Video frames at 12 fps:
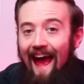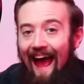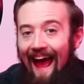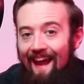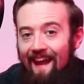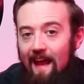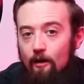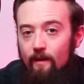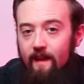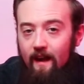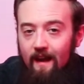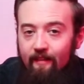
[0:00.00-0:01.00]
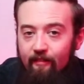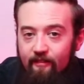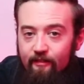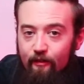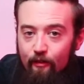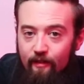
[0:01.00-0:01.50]
And now we're going to listen
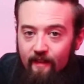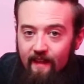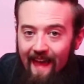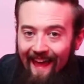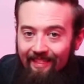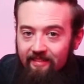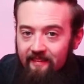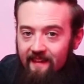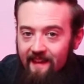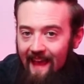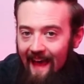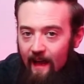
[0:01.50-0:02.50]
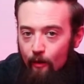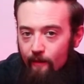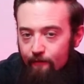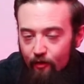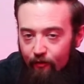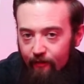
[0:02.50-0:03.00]
to the NTK
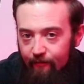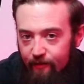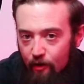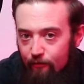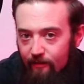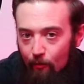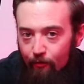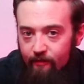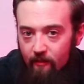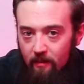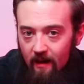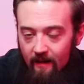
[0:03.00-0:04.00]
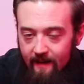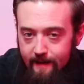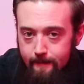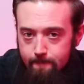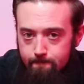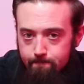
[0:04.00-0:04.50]
with just a few filters
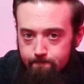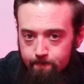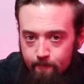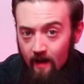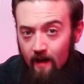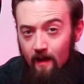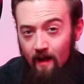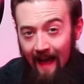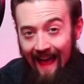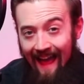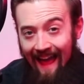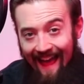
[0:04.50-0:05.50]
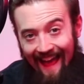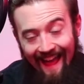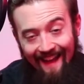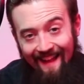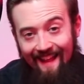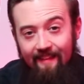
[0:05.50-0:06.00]
applied.
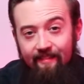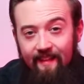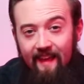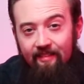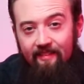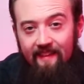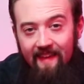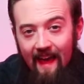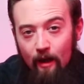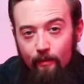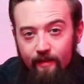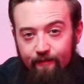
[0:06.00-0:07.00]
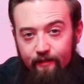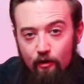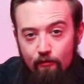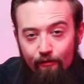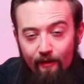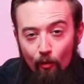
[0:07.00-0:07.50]
And here's the NTK with a few
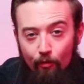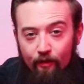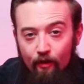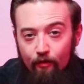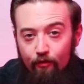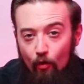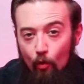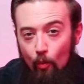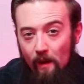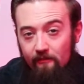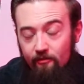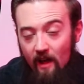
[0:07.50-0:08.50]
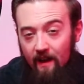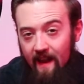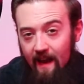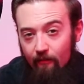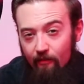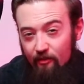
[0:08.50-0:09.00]
filters. All we've done
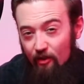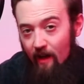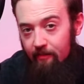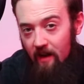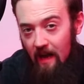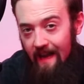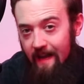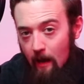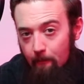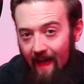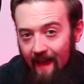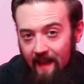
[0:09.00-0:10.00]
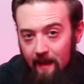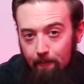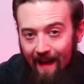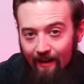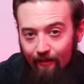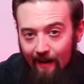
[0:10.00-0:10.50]
here is try to clean up any
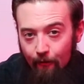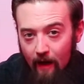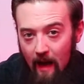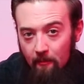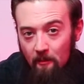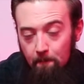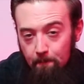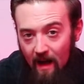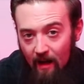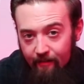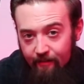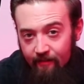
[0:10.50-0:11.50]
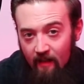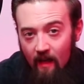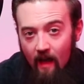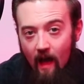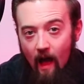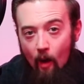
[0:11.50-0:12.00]
background hum and buzz.
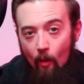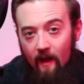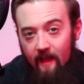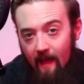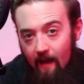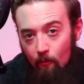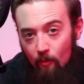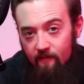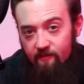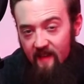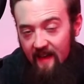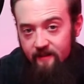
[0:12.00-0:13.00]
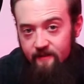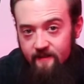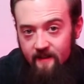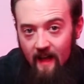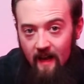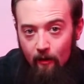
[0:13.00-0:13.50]
Again, we've
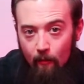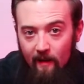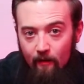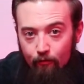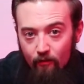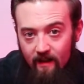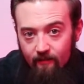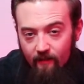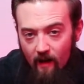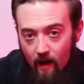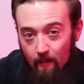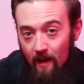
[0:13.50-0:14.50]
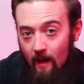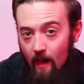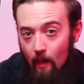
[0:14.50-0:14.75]
deadened a little bit of reverb.